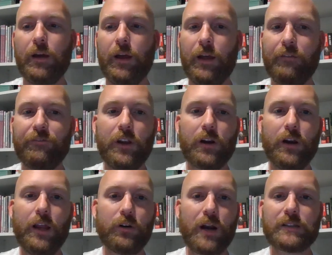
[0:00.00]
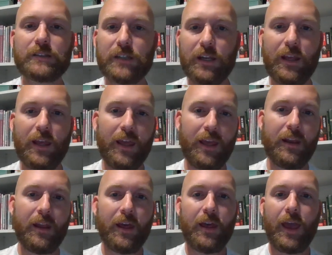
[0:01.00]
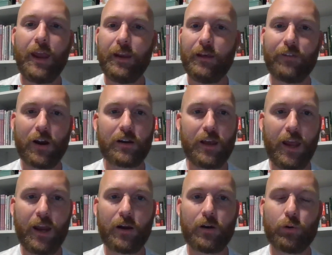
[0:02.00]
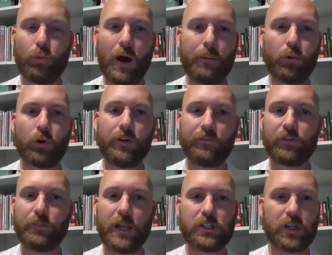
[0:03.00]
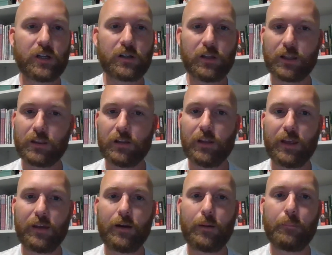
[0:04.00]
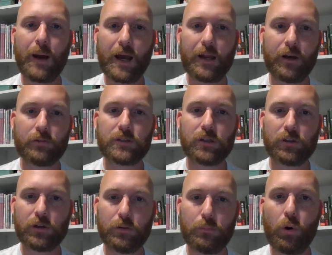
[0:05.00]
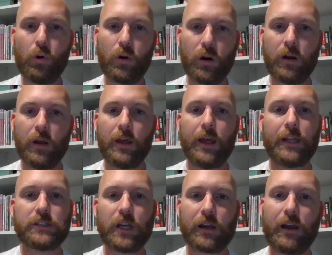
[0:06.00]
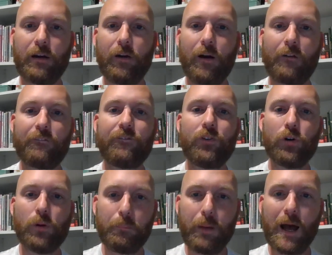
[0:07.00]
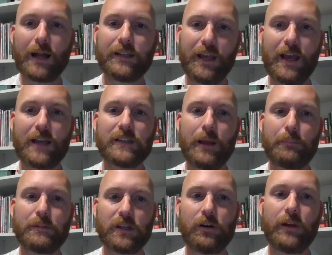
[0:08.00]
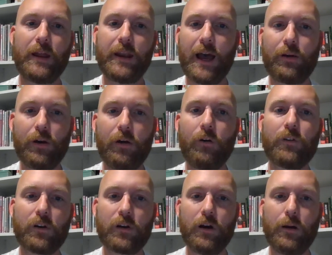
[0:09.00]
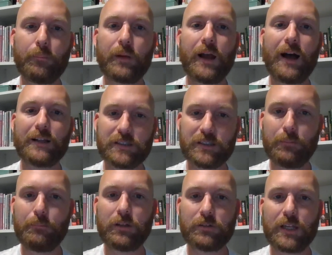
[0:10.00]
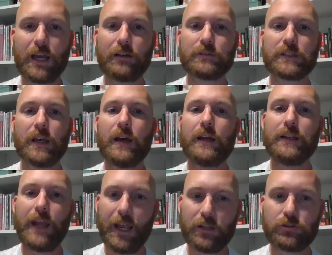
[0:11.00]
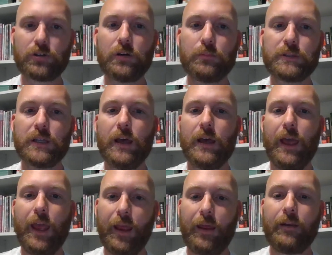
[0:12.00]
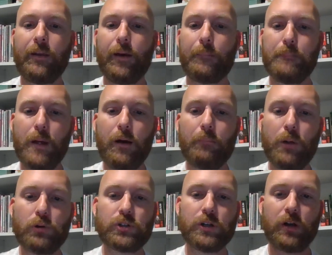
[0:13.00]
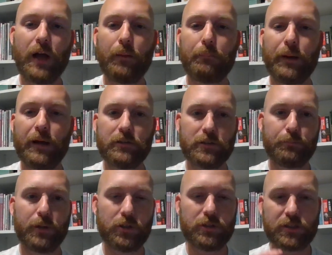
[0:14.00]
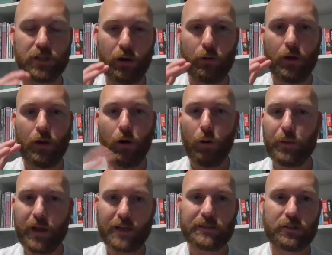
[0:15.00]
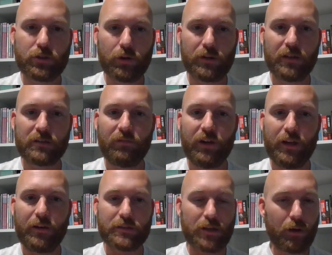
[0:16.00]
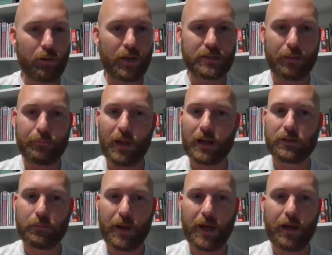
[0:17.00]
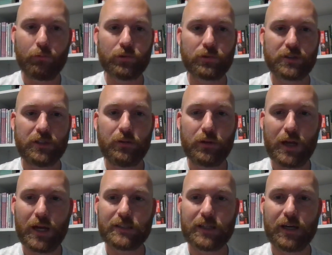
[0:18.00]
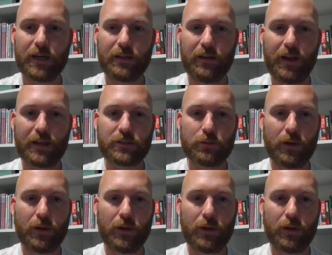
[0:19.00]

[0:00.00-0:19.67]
if you're interested in any of our care or want more information, click the link in our bio to learn more and check out our full podcast episode on how to overcome constant meltdowns, tantrums, and emotional outbursts. So hope you guys enjoyed this video. As always, I'm Dr. Matt. We'll see you guys on the next